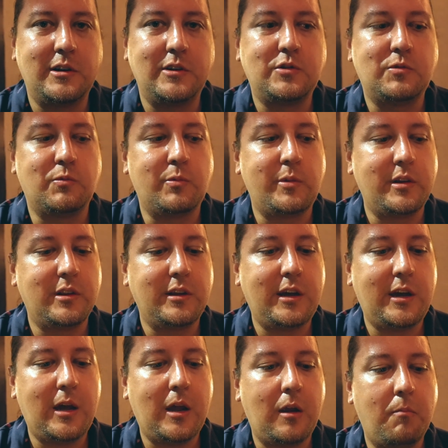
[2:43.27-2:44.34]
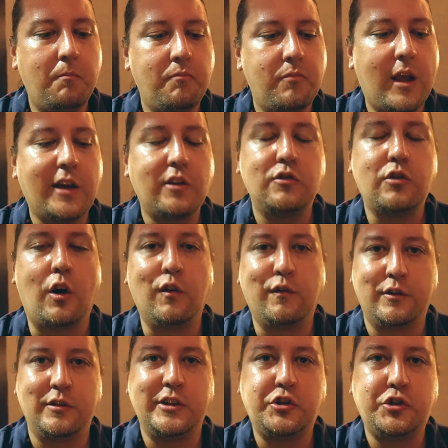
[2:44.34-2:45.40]
It's really not
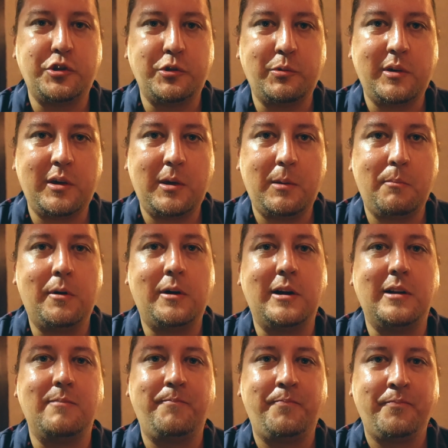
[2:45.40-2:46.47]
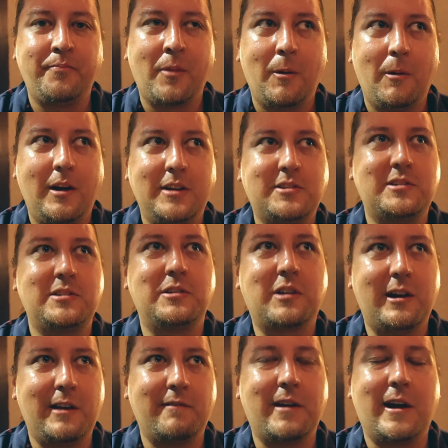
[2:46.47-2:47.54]
overly chewy, but it's still
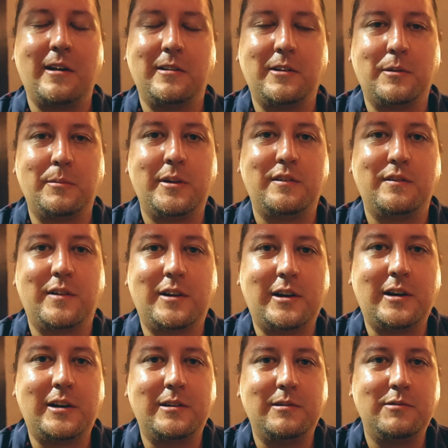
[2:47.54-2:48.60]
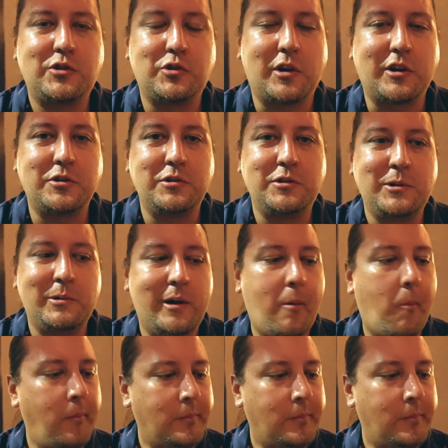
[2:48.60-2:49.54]
kind of got a little bit of a structure to it.